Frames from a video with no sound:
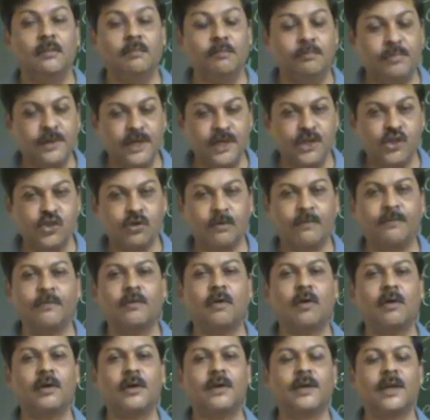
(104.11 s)
breach of
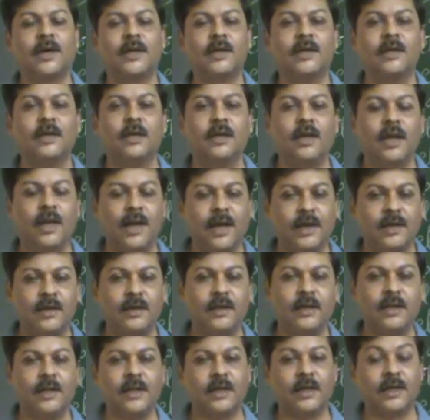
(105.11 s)
contract,
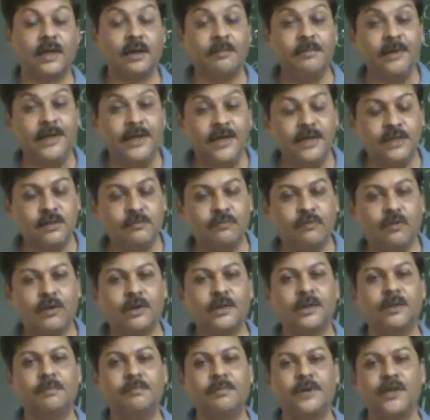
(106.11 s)
and remedies
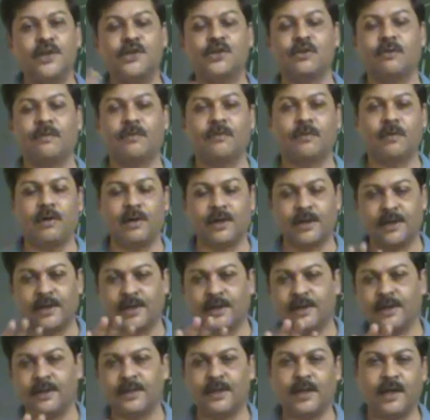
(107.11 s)
for the breach of
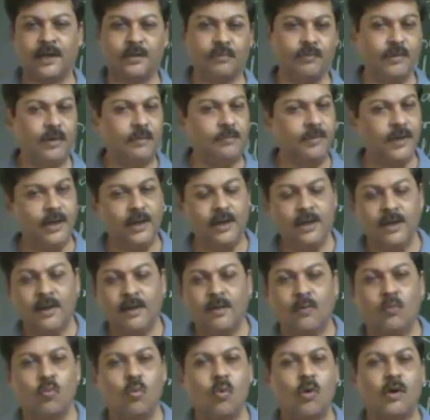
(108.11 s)
contract. That will
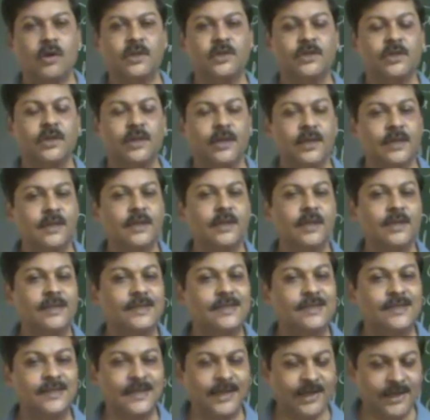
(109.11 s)
be what in the
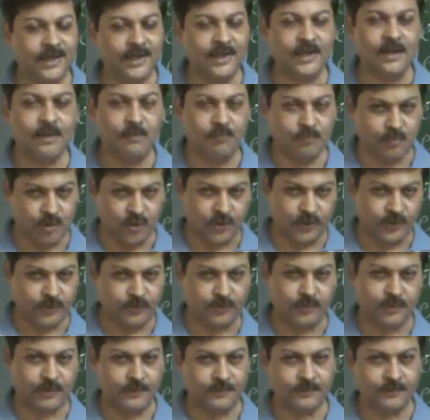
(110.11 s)
second module.